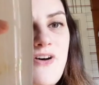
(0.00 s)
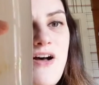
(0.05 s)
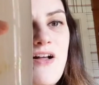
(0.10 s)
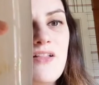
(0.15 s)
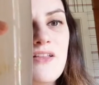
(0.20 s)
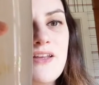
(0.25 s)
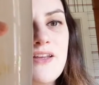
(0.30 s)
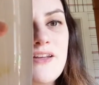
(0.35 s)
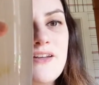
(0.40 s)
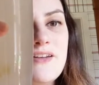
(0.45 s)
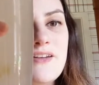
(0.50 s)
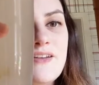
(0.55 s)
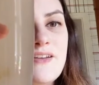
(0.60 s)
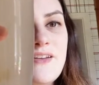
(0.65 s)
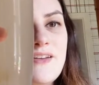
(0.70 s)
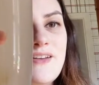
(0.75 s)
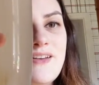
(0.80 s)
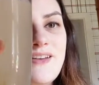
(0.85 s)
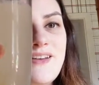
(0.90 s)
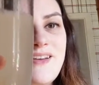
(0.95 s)
fallen.
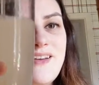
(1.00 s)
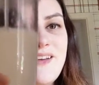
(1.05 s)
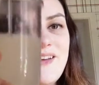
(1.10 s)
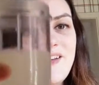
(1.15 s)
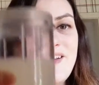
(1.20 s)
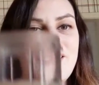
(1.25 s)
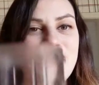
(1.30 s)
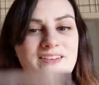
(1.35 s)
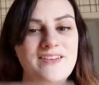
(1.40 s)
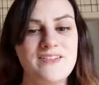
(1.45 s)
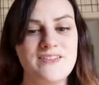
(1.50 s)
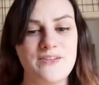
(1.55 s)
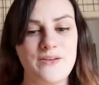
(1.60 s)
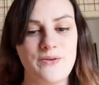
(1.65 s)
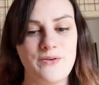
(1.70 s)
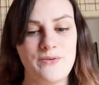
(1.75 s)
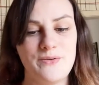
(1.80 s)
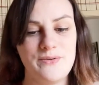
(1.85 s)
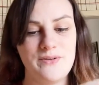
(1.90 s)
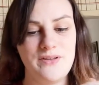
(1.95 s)

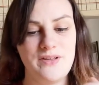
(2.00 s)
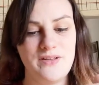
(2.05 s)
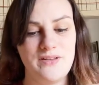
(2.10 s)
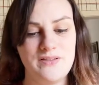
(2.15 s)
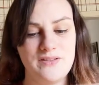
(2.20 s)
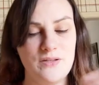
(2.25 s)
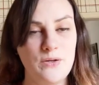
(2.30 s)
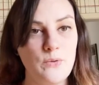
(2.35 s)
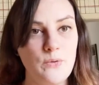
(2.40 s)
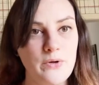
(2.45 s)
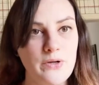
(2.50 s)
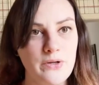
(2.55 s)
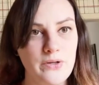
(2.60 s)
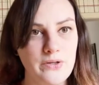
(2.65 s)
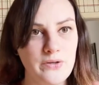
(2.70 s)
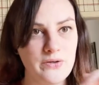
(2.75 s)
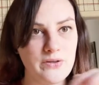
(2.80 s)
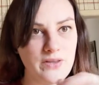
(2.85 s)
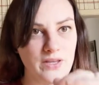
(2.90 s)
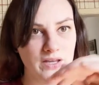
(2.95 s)
So it's an
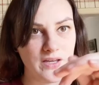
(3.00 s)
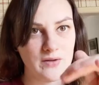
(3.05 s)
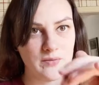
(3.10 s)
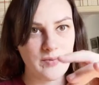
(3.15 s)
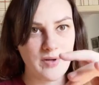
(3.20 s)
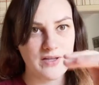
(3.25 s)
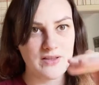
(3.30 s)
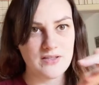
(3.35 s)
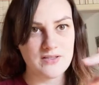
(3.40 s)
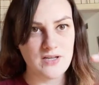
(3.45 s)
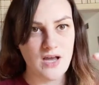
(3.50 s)
oil, you'd think it'd be at the